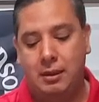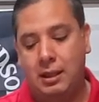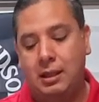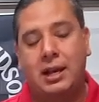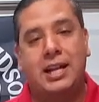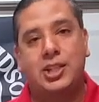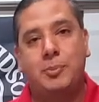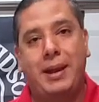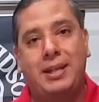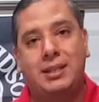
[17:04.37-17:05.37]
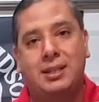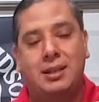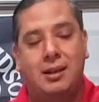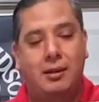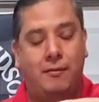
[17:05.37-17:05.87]
the luggage space
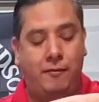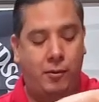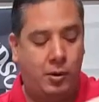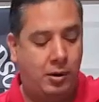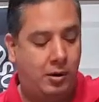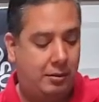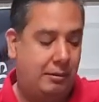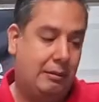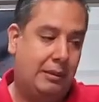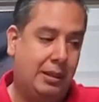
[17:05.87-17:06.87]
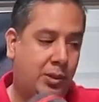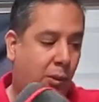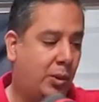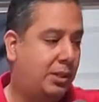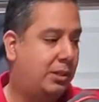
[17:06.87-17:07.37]
for the
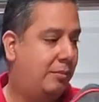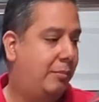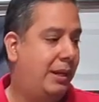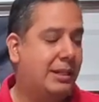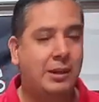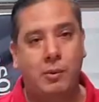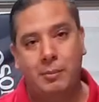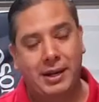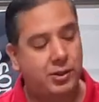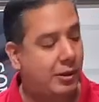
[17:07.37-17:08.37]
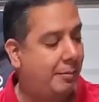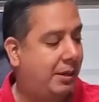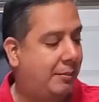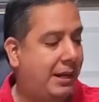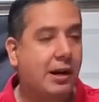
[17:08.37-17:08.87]
tools because I want to make sure I'm
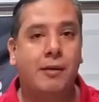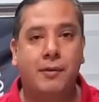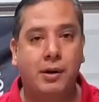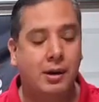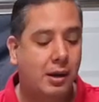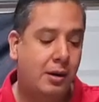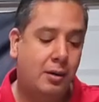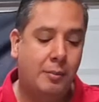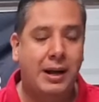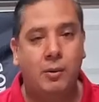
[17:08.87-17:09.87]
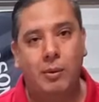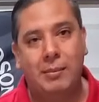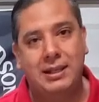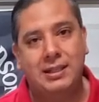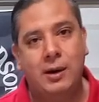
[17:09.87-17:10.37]
going to be covered no matter what
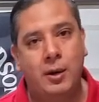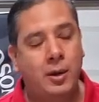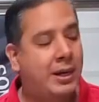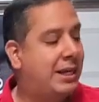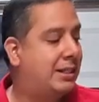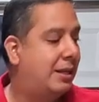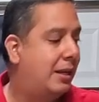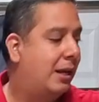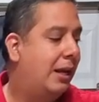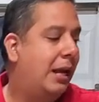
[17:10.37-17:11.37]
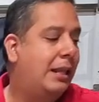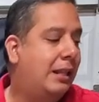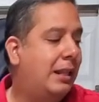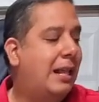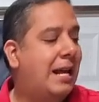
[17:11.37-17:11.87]
my scenario is. And
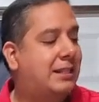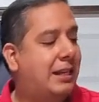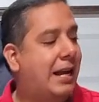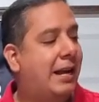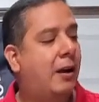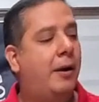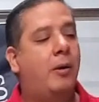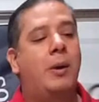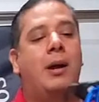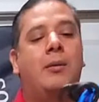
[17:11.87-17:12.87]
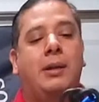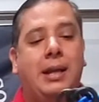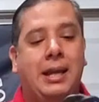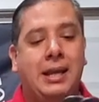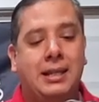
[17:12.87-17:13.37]
then the last thing I carry around
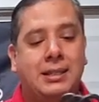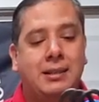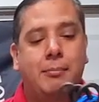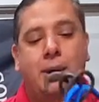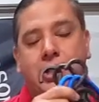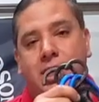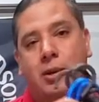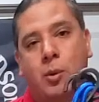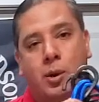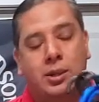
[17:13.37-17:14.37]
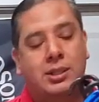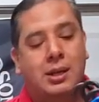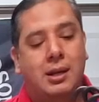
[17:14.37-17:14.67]
is some bungee cords